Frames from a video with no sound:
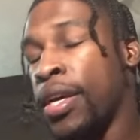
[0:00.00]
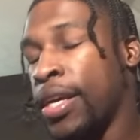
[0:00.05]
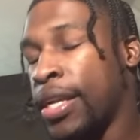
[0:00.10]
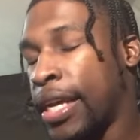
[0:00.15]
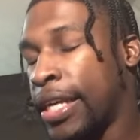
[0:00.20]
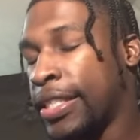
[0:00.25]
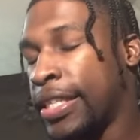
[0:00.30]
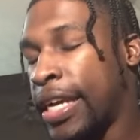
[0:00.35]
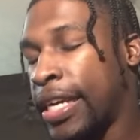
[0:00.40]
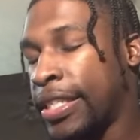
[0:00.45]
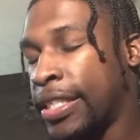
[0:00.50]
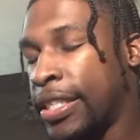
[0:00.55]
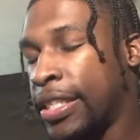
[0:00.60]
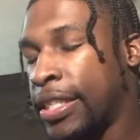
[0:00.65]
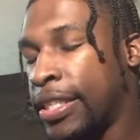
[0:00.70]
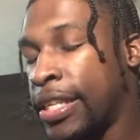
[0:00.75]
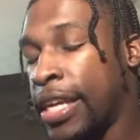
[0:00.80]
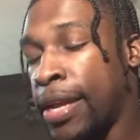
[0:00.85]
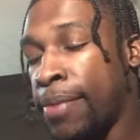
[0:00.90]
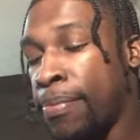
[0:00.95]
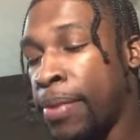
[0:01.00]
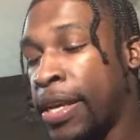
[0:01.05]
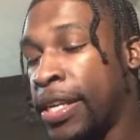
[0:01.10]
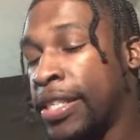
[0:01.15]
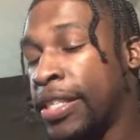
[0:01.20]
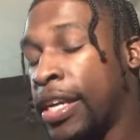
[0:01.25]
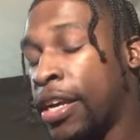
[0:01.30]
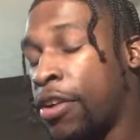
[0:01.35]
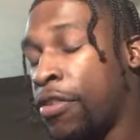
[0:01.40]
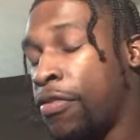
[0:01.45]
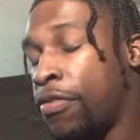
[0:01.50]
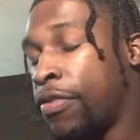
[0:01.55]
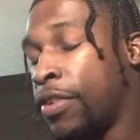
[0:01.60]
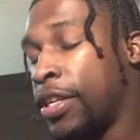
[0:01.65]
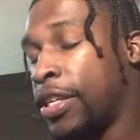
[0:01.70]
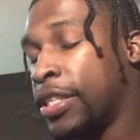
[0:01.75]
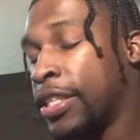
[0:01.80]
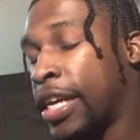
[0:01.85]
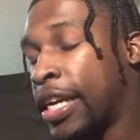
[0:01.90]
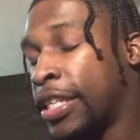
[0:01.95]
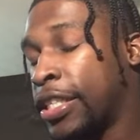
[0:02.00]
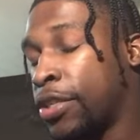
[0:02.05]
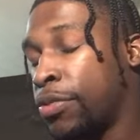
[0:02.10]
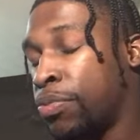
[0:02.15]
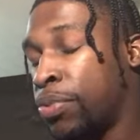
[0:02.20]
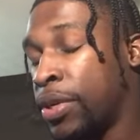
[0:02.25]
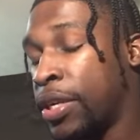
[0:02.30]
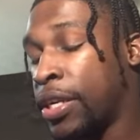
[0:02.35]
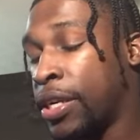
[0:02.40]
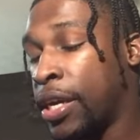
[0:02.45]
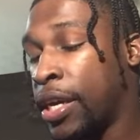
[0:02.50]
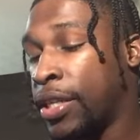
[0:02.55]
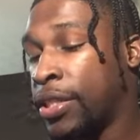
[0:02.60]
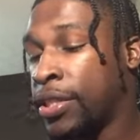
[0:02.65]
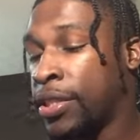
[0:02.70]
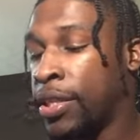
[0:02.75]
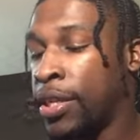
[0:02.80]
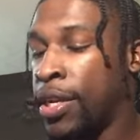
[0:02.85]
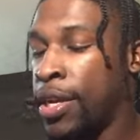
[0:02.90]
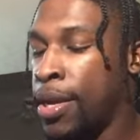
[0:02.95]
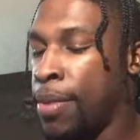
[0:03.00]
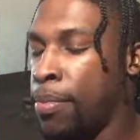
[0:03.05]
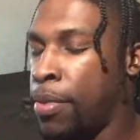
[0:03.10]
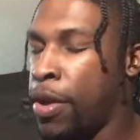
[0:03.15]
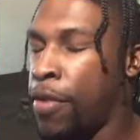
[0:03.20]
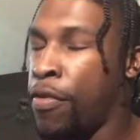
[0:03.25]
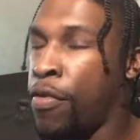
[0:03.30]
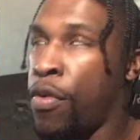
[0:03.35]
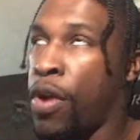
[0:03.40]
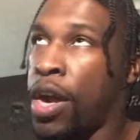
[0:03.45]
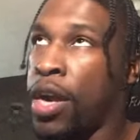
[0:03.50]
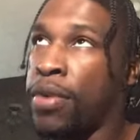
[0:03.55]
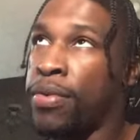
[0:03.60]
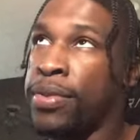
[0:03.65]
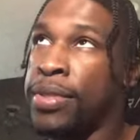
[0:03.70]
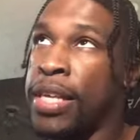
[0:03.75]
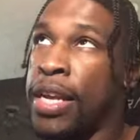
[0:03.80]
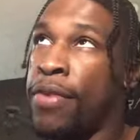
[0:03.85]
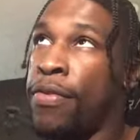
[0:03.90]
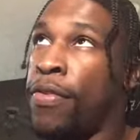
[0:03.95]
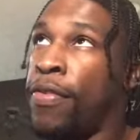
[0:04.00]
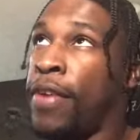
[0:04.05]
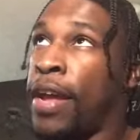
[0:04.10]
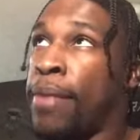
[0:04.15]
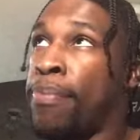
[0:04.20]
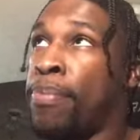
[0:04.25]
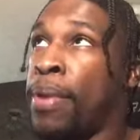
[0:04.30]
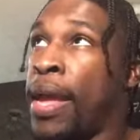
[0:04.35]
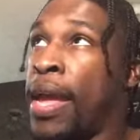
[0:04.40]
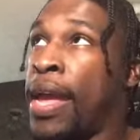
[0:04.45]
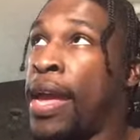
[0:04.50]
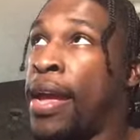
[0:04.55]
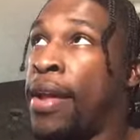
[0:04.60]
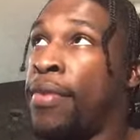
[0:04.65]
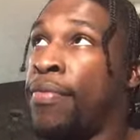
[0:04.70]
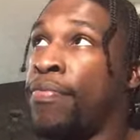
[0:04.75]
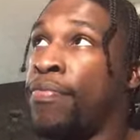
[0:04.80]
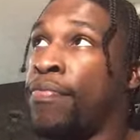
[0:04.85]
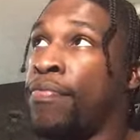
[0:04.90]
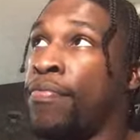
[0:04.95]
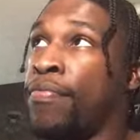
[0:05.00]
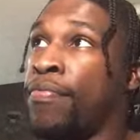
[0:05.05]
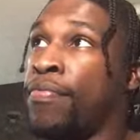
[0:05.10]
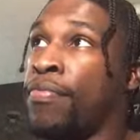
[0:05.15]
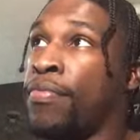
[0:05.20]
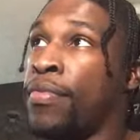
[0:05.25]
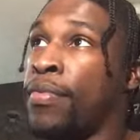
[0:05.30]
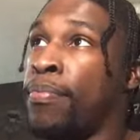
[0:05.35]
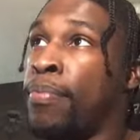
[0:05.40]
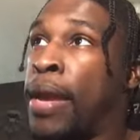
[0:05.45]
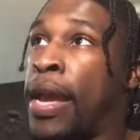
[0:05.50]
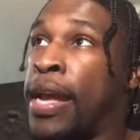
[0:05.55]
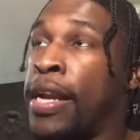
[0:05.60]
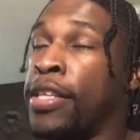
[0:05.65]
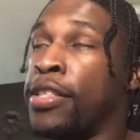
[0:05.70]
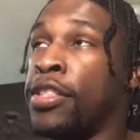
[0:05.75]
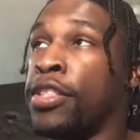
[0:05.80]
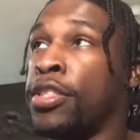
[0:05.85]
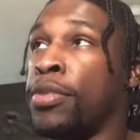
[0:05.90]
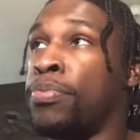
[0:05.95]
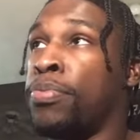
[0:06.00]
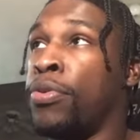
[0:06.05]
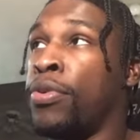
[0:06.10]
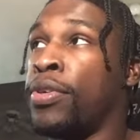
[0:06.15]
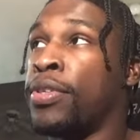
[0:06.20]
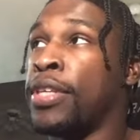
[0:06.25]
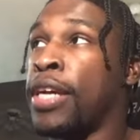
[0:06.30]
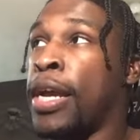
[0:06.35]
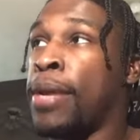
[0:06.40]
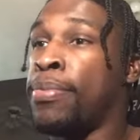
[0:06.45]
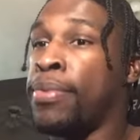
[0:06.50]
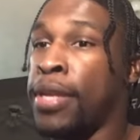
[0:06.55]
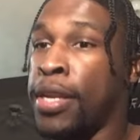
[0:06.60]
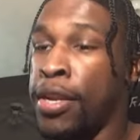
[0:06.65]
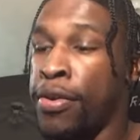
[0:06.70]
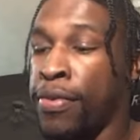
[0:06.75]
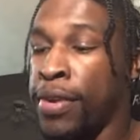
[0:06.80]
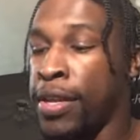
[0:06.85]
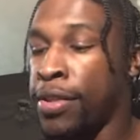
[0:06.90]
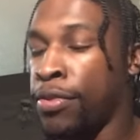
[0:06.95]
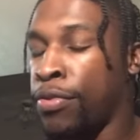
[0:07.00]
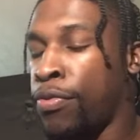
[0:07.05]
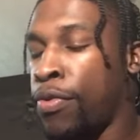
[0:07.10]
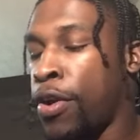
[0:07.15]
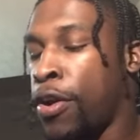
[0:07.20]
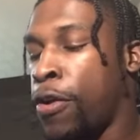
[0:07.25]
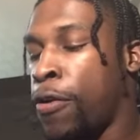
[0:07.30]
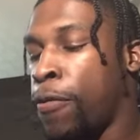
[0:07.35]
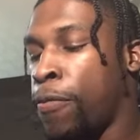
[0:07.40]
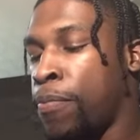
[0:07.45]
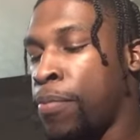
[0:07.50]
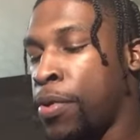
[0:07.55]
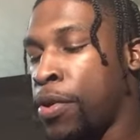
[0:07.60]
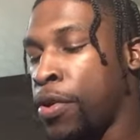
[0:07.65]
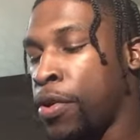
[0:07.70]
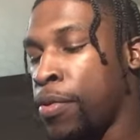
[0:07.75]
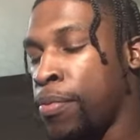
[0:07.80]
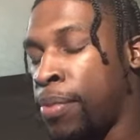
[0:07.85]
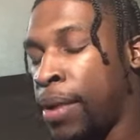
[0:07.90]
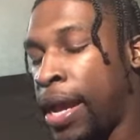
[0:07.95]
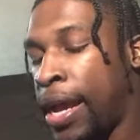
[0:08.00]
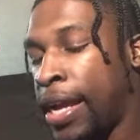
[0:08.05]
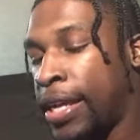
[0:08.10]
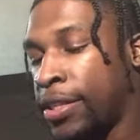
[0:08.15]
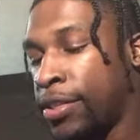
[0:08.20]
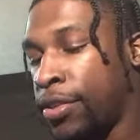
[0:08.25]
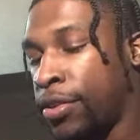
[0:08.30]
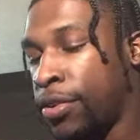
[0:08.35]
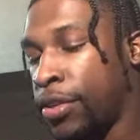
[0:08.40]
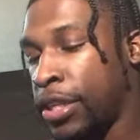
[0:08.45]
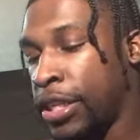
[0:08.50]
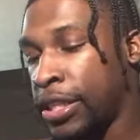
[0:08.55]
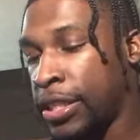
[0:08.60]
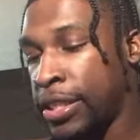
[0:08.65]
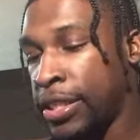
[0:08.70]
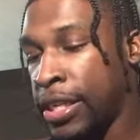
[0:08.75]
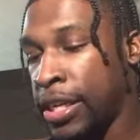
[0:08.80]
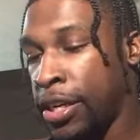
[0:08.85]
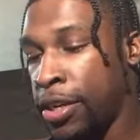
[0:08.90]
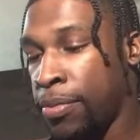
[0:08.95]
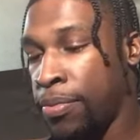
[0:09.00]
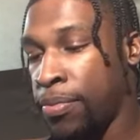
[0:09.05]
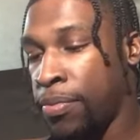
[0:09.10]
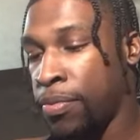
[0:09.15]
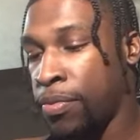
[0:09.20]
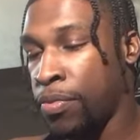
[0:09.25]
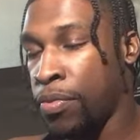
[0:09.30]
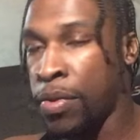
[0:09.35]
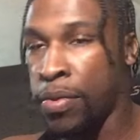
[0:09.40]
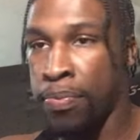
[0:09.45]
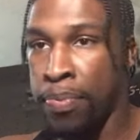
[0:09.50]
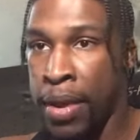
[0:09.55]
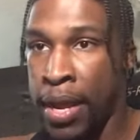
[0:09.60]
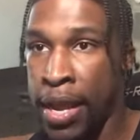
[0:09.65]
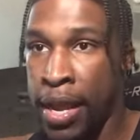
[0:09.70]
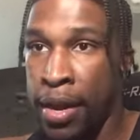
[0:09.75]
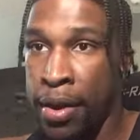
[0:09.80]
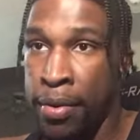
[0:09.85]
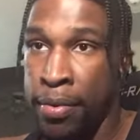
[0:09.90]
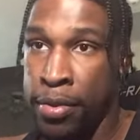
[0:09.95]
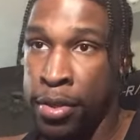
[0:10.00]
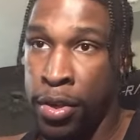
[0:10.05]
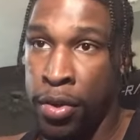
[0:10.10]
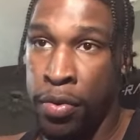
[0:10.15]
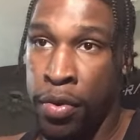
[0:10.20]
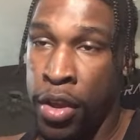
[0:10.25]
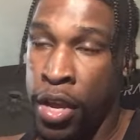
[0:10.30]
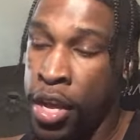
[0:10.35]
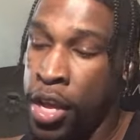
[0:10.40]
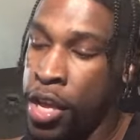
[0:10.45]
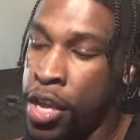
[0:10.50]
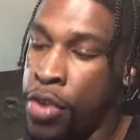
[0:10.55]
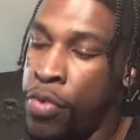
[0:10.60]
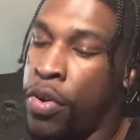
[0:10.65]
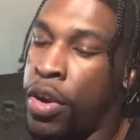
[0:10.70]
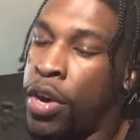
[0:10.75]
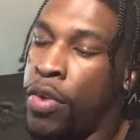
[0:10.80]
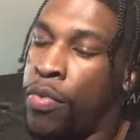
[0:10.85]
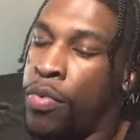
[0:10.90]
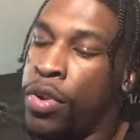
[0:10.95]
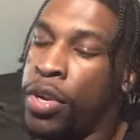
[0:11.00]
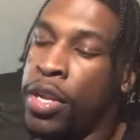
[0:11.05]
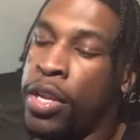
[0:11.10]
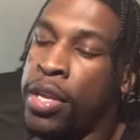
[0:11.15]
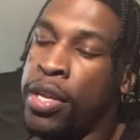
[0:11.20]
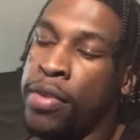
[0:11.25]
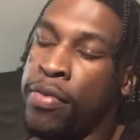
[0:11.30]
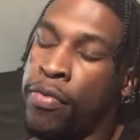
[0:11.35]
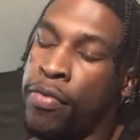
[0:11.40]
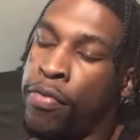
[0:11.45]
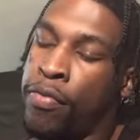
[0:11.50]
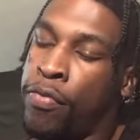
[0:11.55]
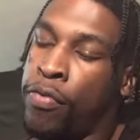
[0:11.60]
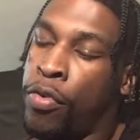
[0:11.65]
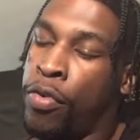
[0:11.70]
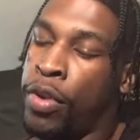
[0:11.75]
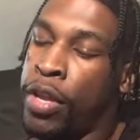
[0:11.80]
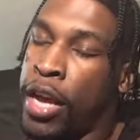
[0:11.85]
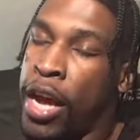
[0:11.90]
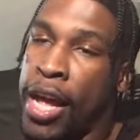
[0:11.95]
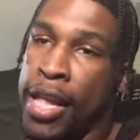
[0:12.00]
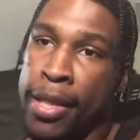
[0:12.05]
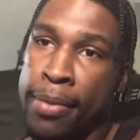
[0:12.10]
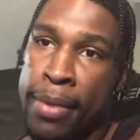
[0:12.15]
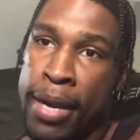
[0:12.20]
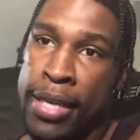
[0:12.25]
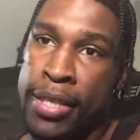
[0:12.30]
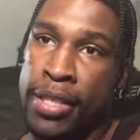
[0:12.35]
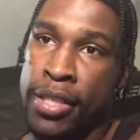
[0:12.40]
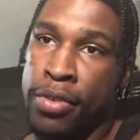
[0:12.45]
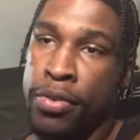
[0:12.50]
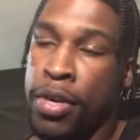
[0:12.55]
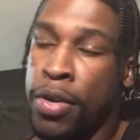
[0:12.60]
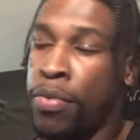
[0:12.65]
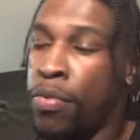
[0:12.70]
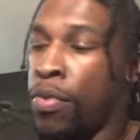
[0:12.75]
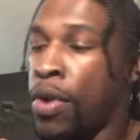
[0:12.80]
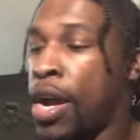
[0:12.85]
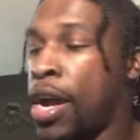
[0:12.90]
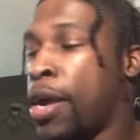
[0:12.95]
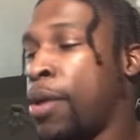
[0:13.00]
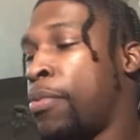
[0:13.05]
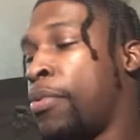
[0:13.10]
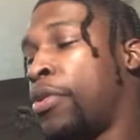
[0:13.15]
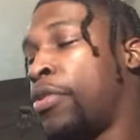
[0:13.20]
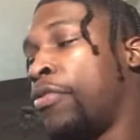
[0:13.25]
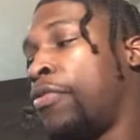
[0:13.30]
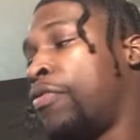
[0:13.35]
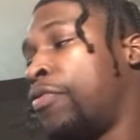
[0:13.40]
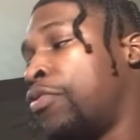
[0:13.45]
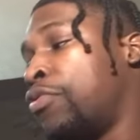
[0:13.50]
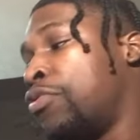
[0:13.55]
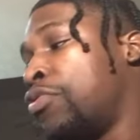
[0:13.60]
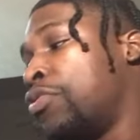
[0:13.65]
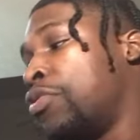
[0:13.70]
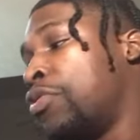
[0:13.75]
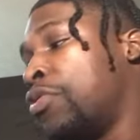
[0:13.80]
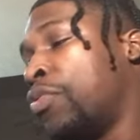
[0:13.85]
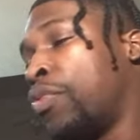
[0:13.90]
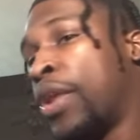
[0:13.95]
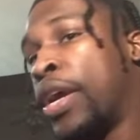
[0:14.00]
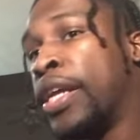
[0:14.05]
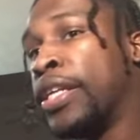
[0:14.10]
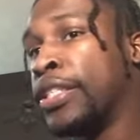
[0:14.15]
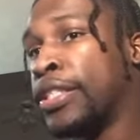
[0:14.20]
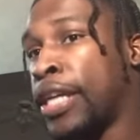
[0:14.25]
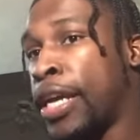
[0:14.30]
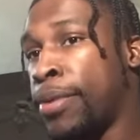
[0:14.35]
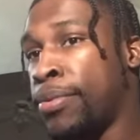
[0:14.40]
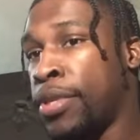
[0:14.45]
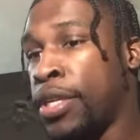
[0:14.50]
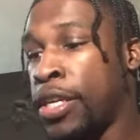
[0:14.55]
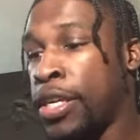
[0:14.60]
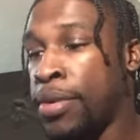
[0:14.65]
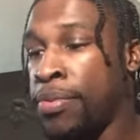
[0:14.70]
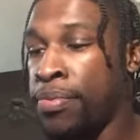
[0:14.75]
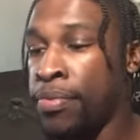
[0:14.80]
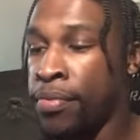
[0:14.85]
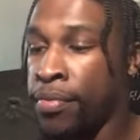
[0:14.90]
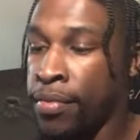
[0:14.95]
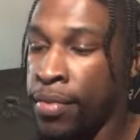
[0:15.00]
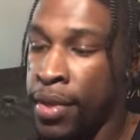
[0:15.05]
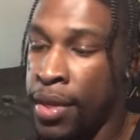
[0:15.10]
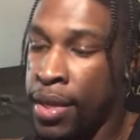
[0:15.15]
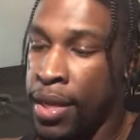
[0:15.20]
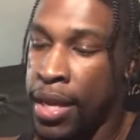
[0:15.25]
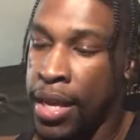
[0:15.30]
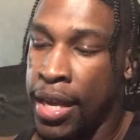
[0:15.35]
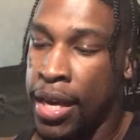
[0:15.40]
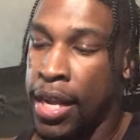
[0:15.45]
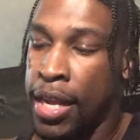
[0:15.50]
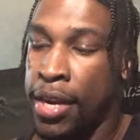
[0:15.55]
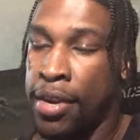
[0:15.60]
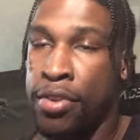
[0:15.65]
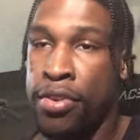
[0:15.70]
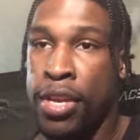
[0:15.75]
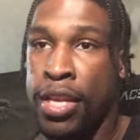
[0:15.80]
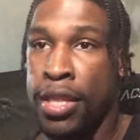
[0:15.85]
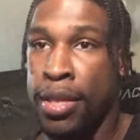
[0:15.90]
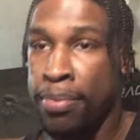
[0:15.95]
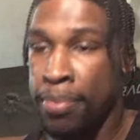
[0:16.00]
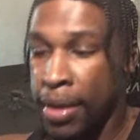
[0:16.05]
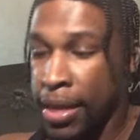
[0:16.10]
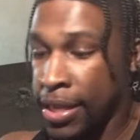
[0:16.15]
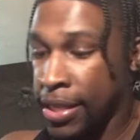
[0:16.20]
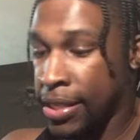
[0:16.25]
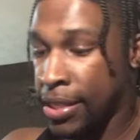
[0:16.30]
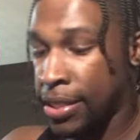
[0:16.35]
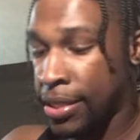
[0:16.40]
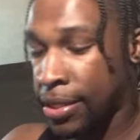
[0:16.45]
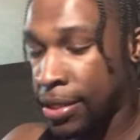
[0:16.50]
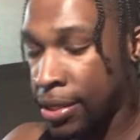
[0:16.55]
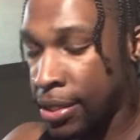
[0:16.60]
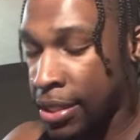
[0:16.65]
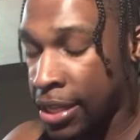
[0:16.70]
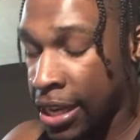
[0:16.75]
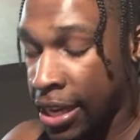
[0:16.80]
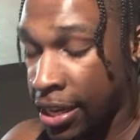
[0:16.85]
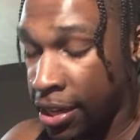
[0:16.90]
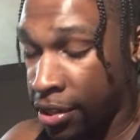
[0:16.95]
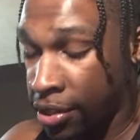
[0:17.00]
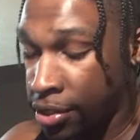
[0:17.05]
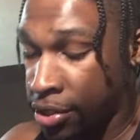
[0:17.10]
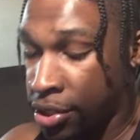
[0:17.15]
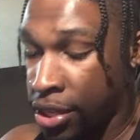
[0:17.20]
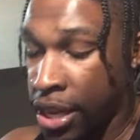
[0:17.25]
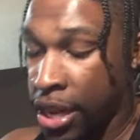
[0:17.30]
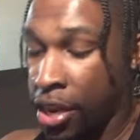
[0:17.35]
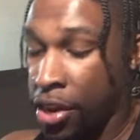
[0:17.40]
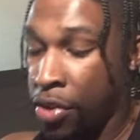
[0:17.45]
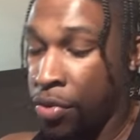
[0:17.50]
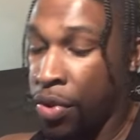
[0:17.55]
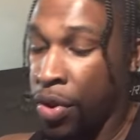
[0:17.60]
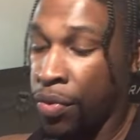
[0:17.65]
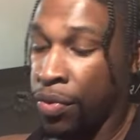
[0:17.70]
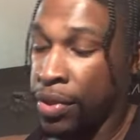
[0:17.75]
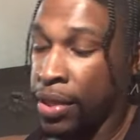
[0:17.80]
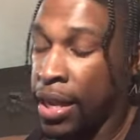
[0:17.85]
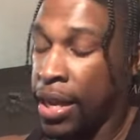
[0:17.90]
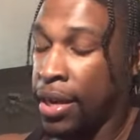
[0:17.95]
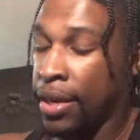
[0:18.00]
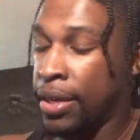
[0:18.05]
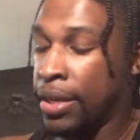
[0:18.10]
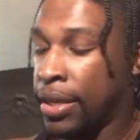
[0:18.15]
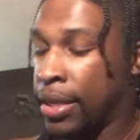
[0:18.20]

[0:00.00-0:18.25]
That's actually 10 base health is actually pretty nuts. But if you rock them, say with like Pan is a support type, then they'll get 12 pure blast on this setup with Pan. So you want to really fully optimize this equip, rock them on a full range type team, and then you get the base 10. You can't go wrong with that.